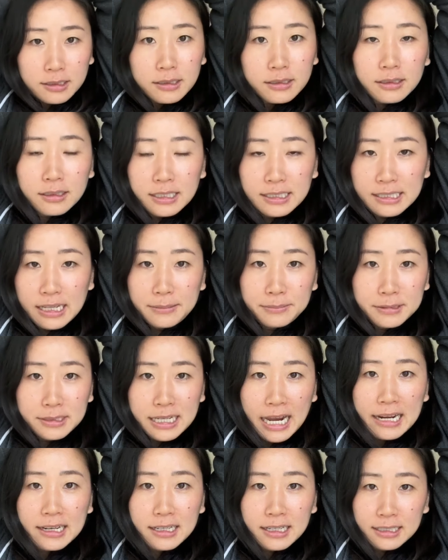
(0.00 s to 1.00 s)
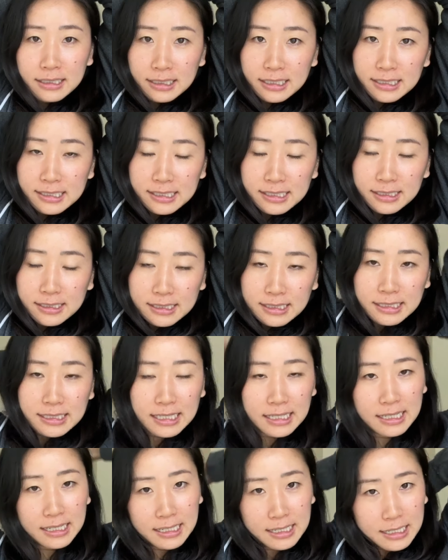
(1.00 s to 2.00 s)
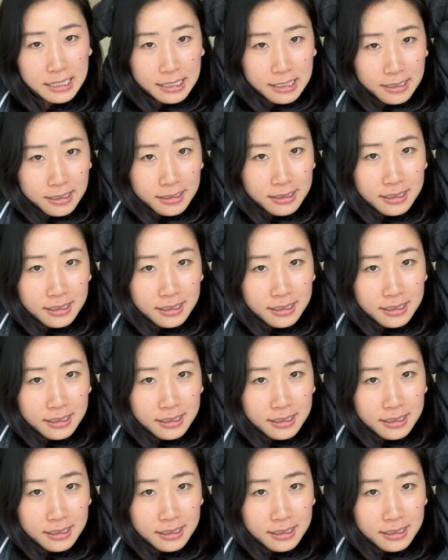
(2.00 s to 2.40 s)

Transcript: because I'm technically still seated